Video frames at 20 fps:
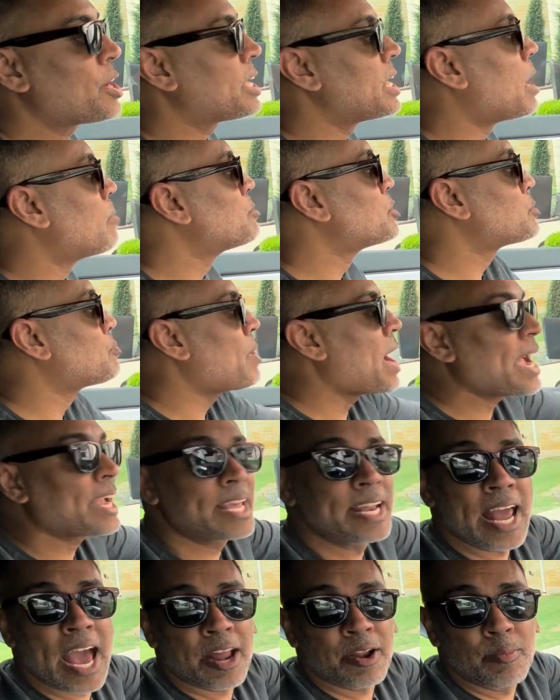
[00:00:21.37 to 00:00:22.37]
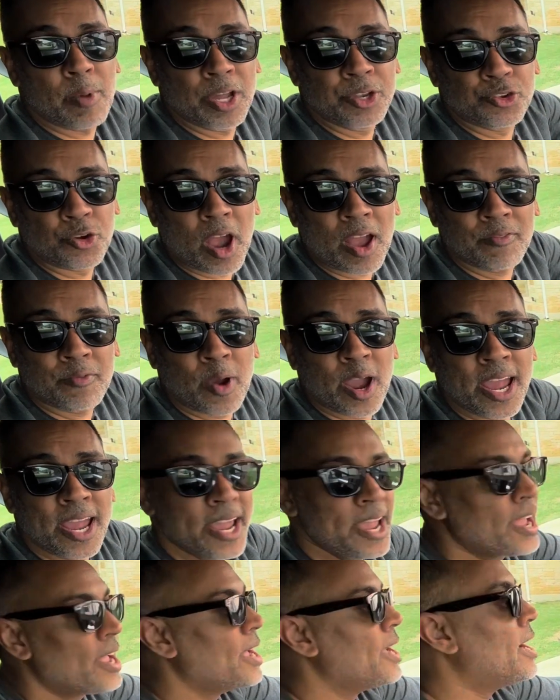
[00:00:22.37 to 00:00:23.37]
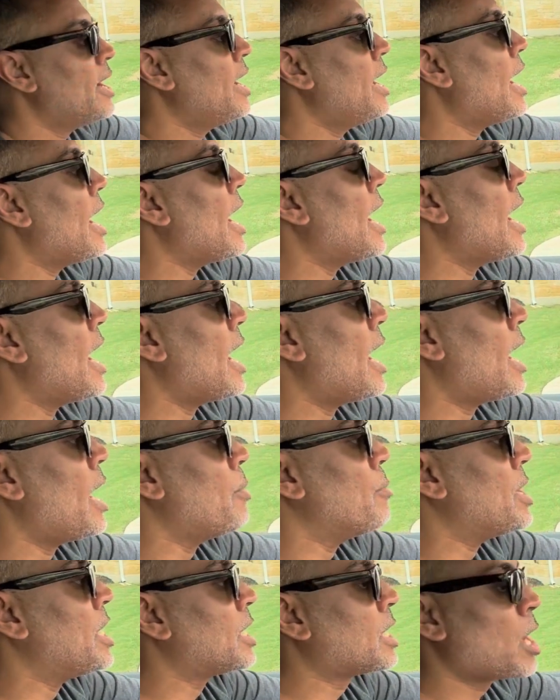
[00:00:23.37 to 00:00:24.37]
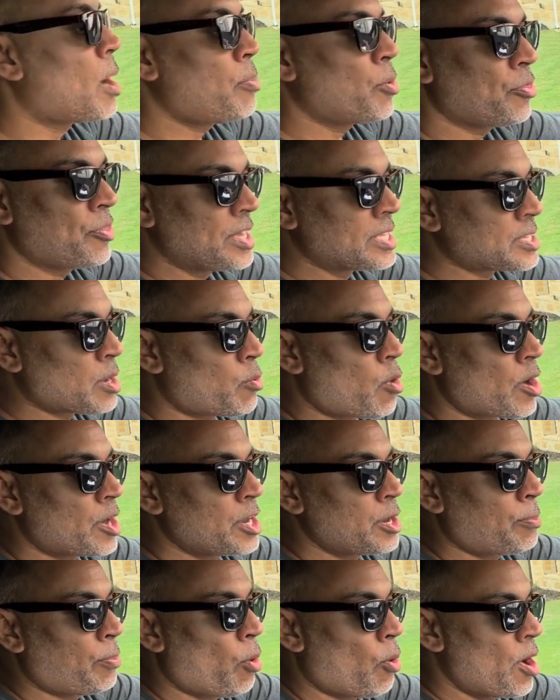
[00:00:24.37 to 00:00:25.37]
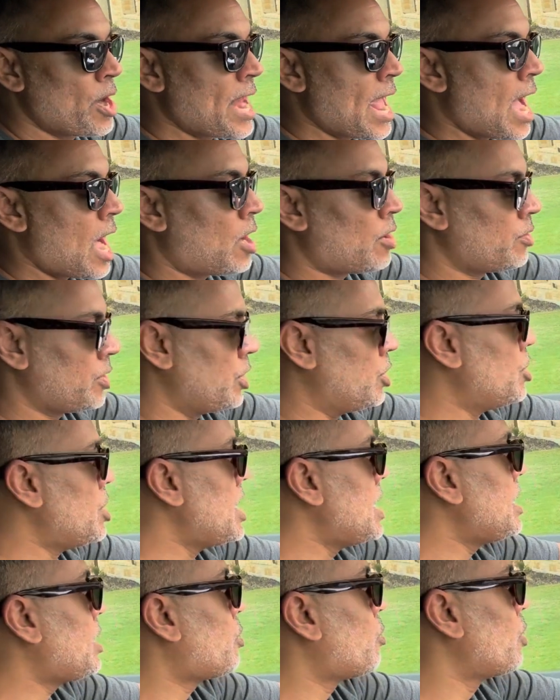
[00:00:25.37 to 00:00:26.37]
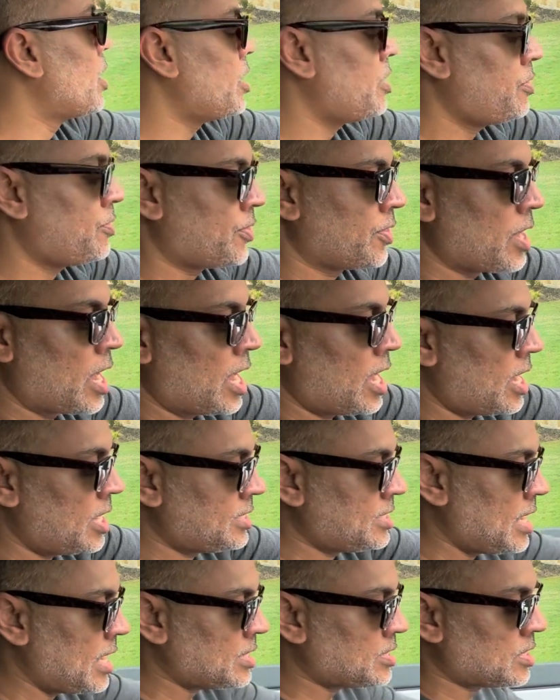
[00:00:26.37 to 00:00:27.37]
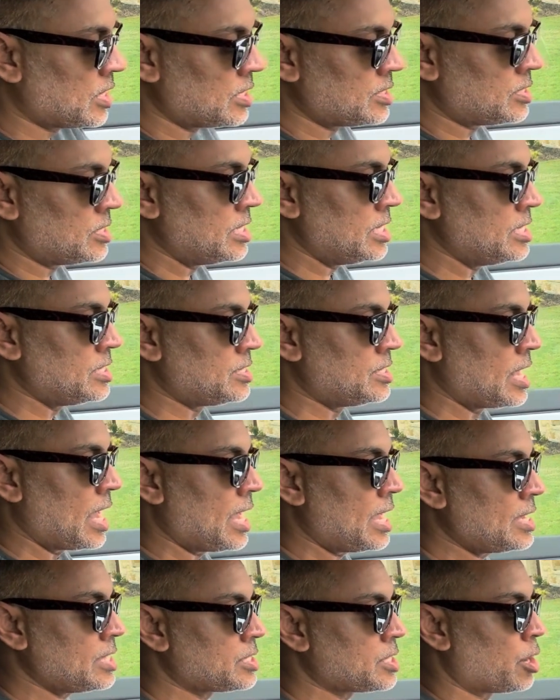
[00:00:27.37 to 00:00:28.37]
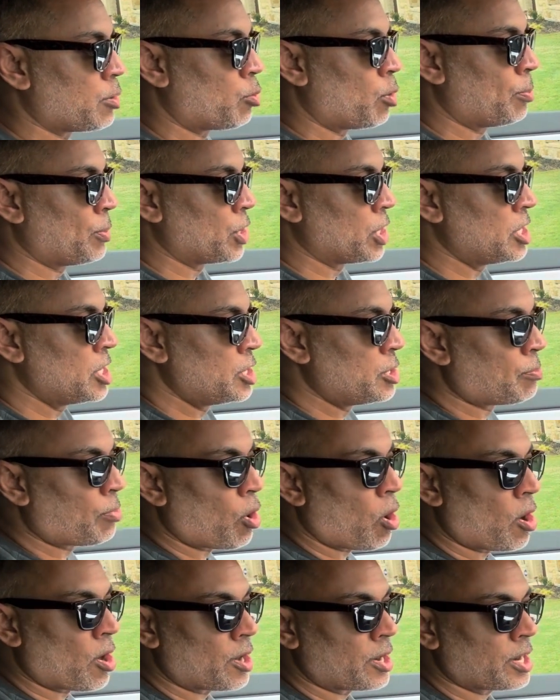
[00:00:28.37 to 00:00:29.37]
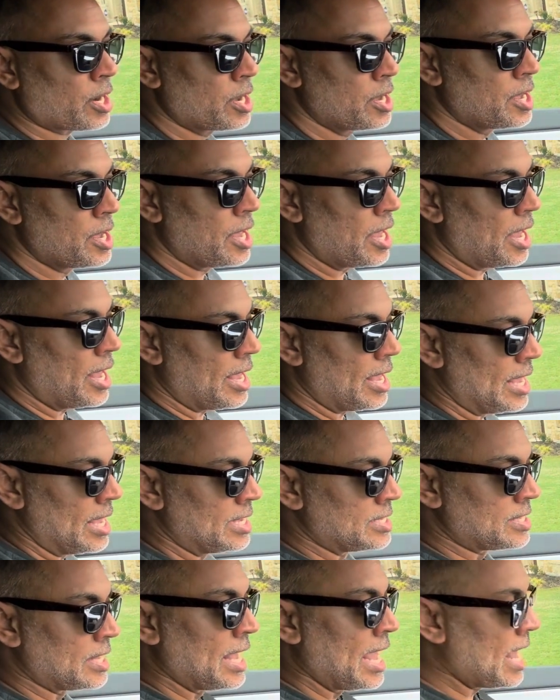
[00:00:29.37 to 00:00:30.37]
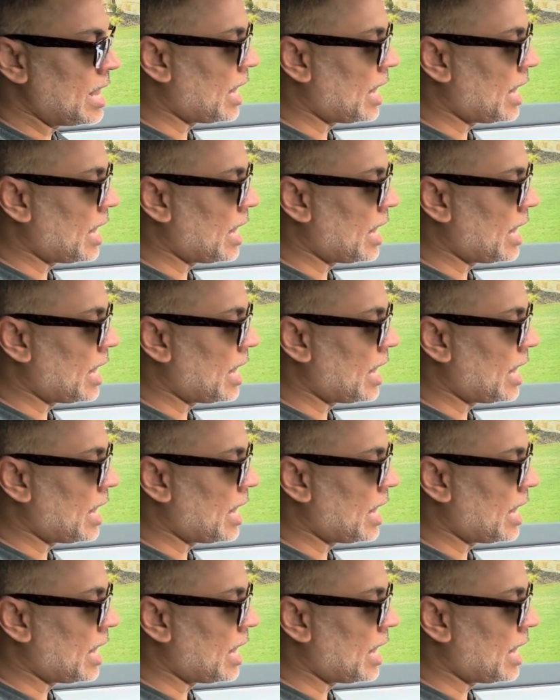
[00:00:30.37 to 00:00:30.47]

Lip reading: and I'm just backing out of my driveway. And a couple of things I wanted to point out, unique with Teslas these days, here, we'll put it into park, is again,